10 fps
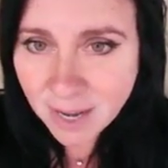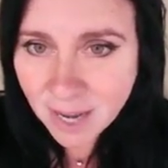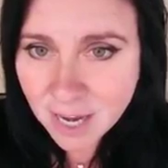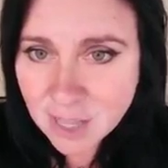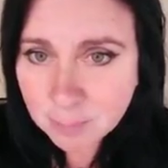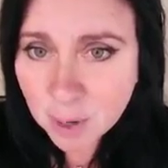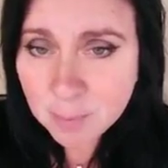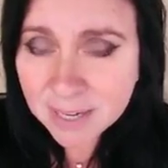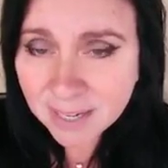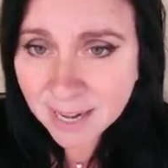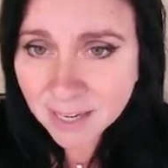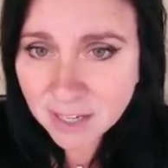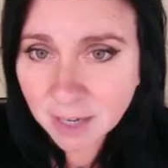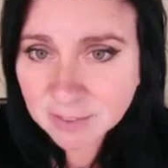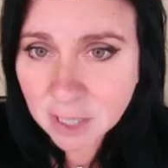And they put me in
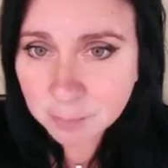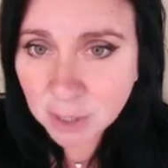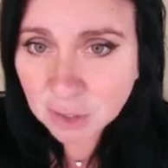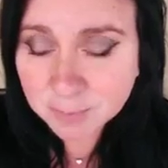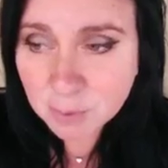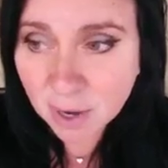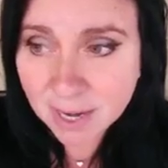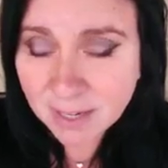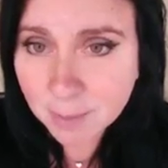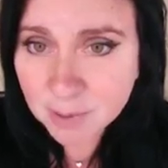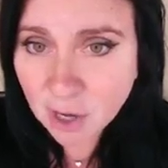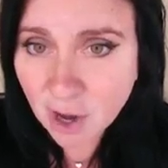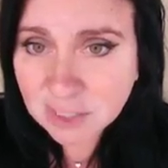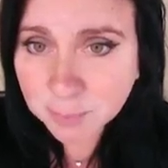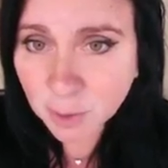handcuffs and abused me, where I ended up in the
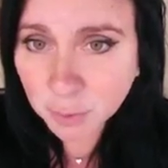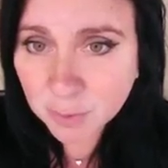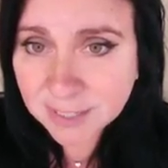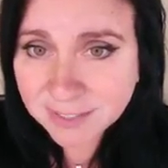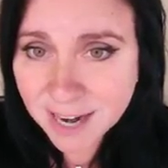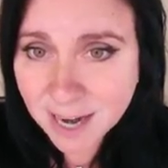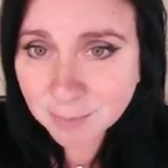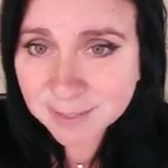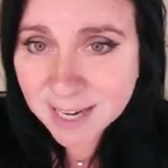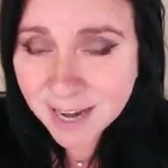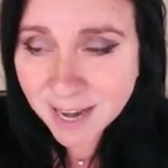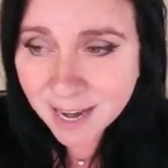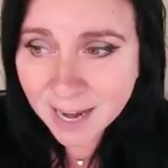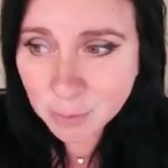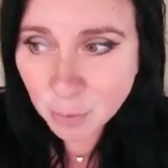hospital 3 times.
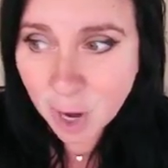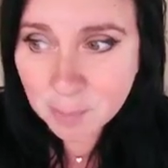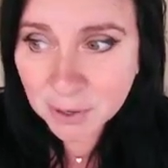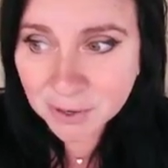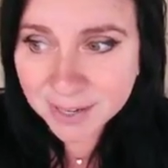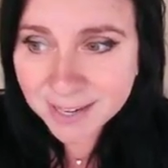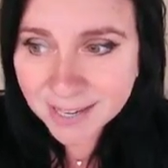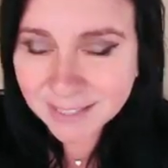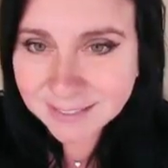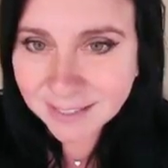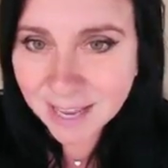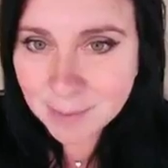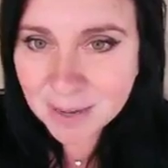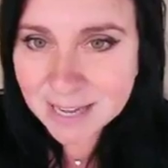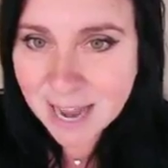And Robert is
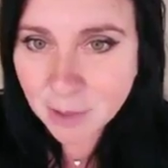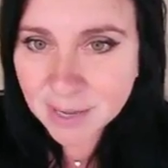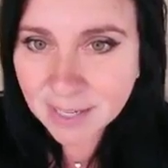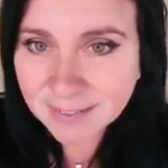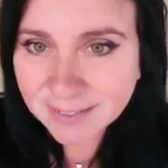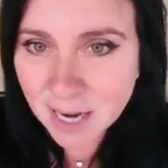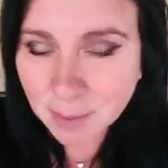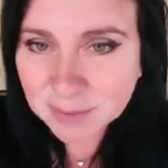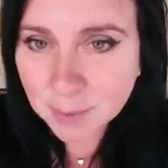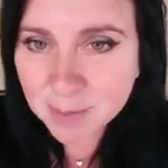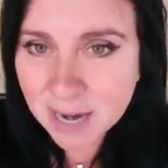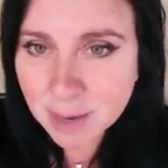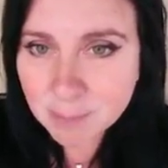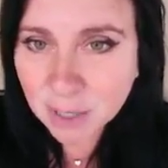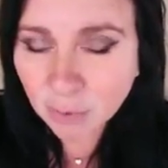claiming now that it's some kind of
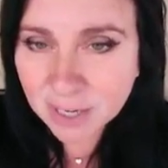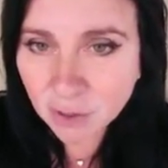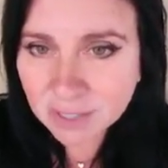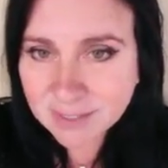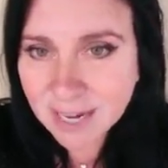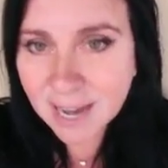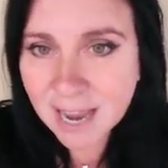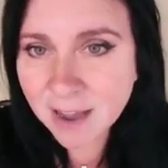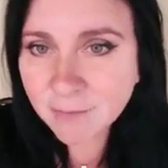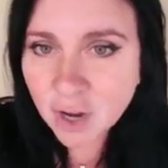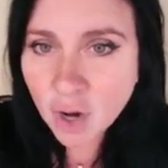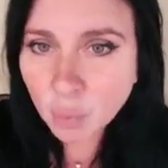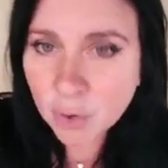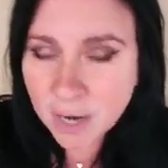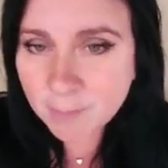mental illness I have,
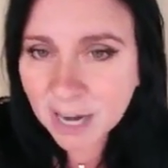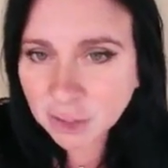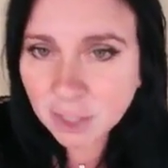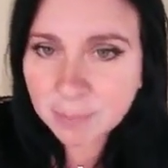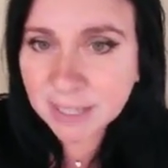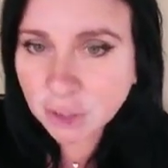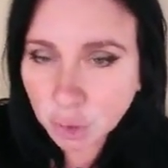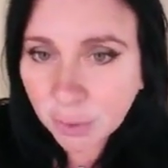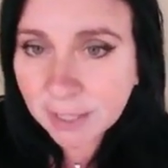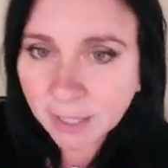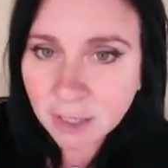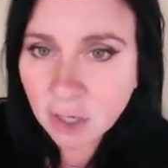when I'm actually being treated,